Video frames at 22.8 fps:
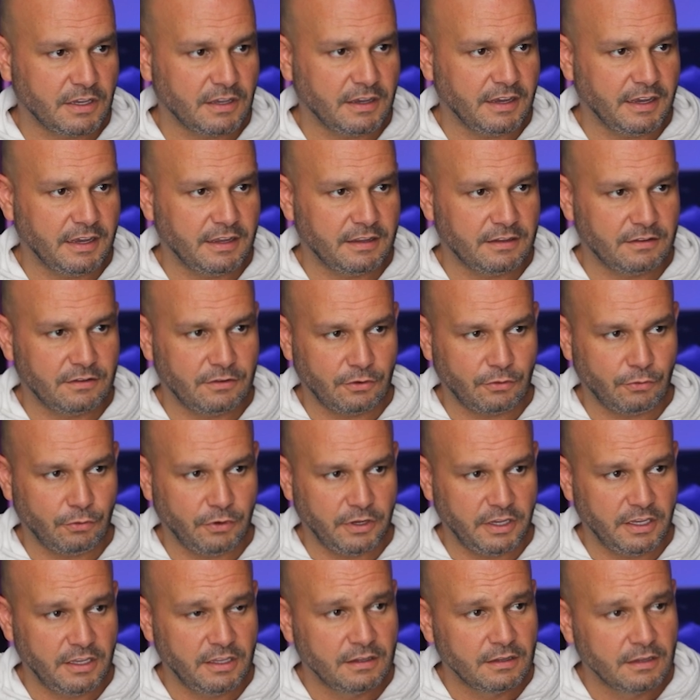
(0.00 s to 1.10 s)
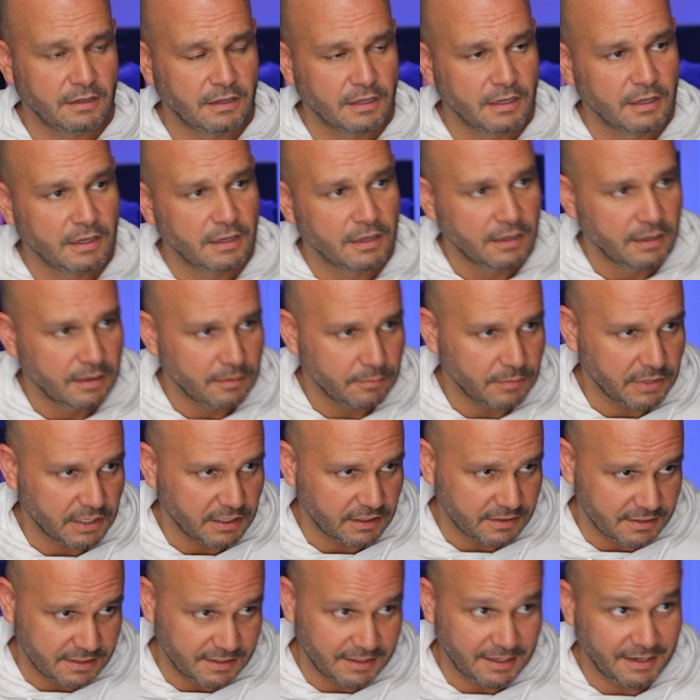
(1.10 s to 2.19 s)
and the queen,
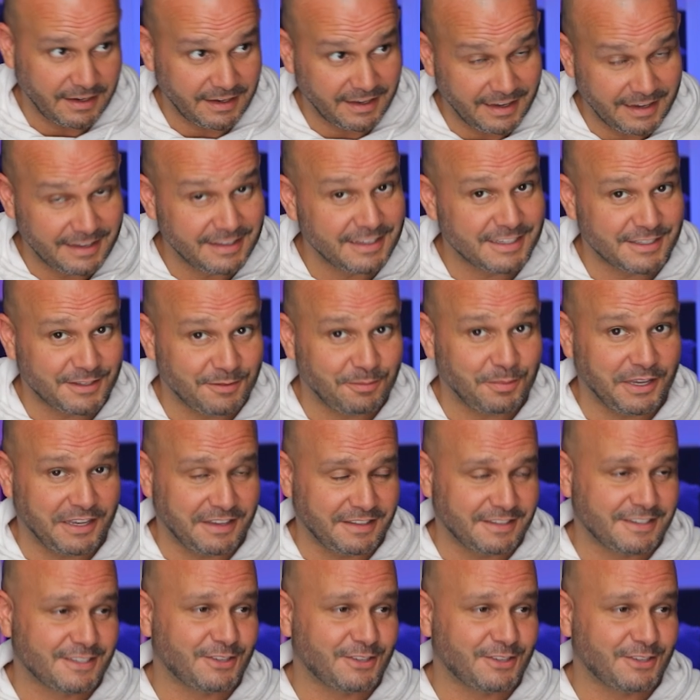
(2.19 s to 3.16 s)
because again is a pin.